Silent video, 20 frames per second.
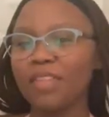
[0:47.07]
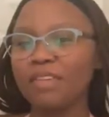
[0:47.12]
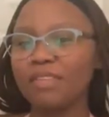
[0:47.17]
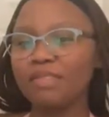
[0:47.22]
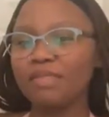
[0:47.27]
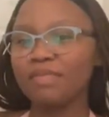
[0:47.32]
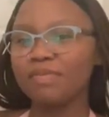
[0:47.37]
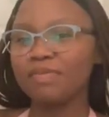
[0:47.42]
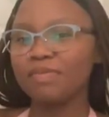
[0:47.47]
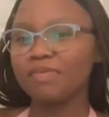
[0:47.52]

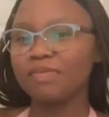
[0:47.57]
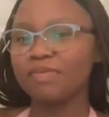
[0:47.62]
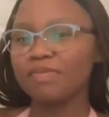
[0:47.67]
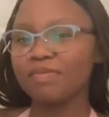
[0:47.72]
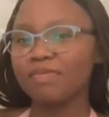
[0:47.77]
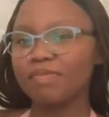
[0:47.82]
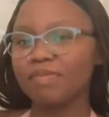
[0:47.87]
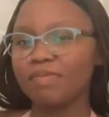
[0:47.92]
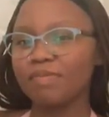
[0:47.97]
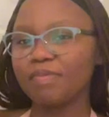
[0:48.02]

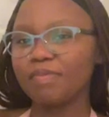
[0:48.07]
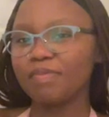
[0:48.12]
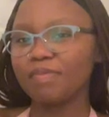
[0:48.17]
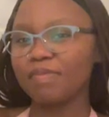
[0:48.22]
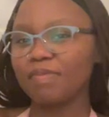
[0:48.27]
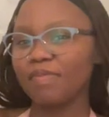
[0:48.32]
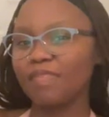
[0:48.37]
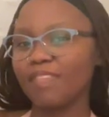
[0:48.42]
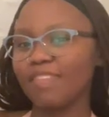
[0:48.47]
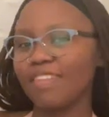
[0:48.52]

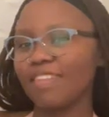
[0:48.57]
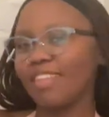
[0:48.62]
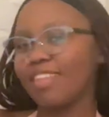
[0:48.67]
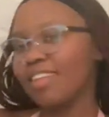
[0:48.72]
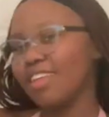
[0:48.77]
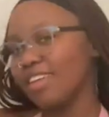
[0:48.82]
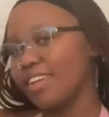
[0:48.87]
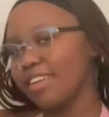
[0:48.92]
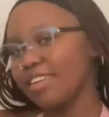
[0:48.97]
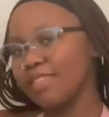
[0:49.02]

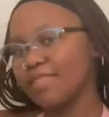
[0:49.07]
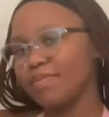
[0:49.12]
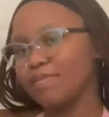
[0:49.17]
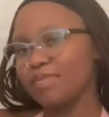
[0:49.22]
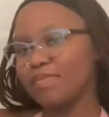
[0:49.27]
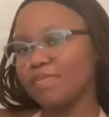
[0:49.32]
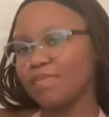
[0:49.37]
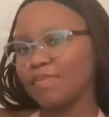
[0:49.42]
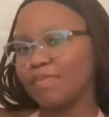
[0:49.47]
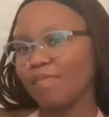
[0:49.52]

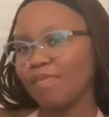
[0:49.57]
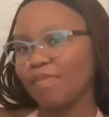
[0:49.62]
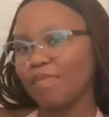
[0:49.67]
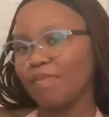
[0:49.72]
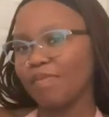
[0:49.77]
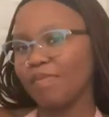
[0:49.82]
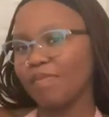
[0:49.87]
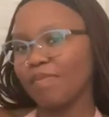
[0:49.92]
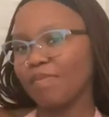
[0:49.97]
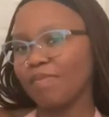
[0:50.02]

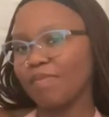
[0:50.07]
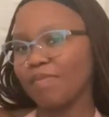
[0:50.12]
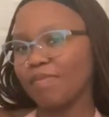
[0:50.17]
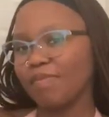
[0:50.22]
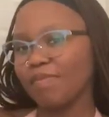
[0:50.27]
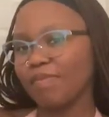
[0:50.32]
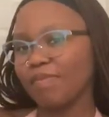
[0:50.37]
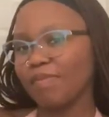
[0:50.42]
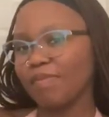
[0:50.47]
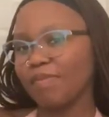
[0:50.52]

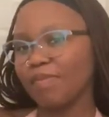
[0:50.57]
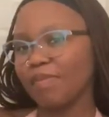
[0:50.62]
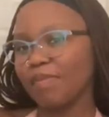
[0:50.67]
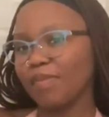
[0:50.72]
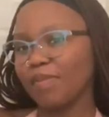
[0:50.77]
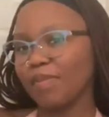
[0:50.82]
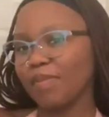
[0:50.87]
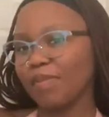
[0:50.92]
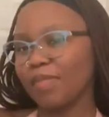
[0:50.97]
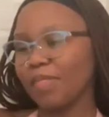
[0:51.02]

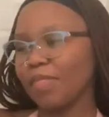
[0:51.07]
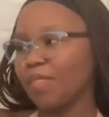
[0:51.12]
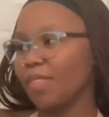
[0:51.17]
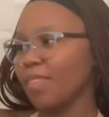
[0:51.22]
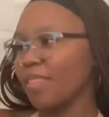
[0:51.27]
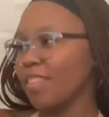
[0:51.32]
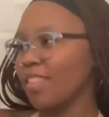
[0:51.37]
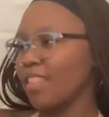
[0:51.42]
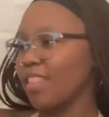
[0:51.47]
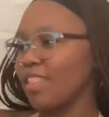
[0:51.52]

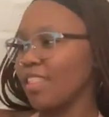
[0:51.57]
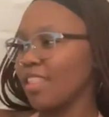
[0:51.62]
This person isn't speaking.